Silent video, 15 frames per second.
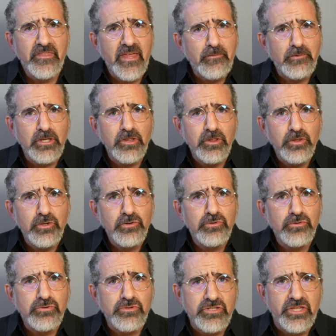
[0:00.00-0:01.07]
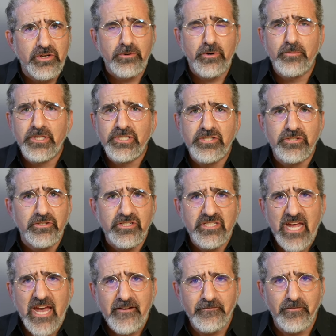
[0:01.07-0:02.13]
they would lose their original
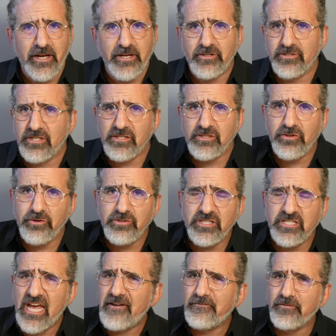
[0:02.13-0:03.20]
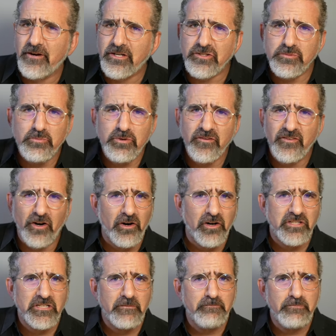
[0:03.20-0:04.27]
staff writers as those staff writers moved
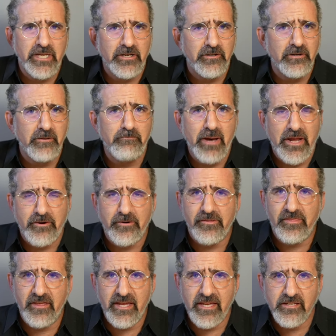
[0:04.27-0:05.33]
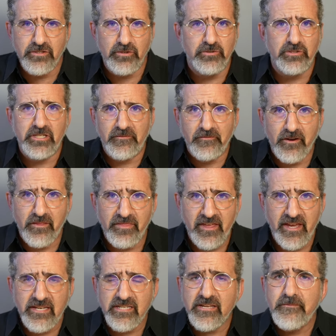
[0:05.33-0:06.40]
on to bigger and better things or different
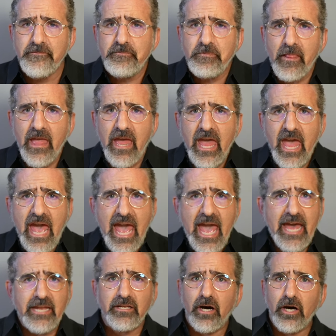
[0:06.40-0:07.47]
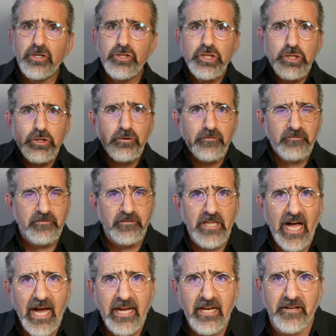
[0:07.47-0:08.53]
things. And a new
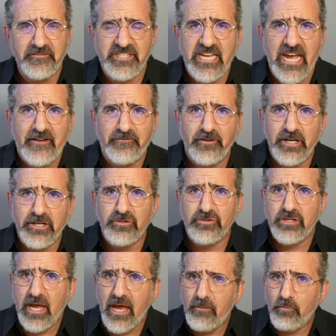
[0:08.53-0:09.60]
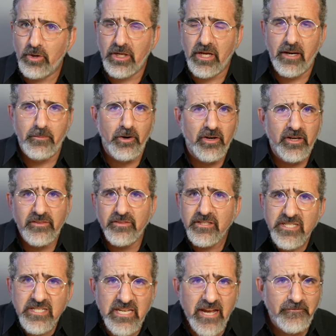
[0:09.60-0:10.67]
flock of staff writers would come on. And
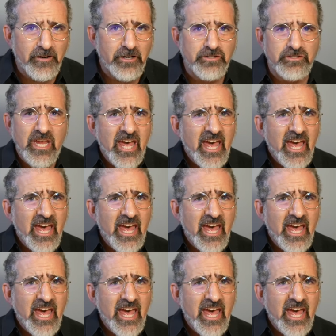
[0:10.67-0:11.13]
these staff writers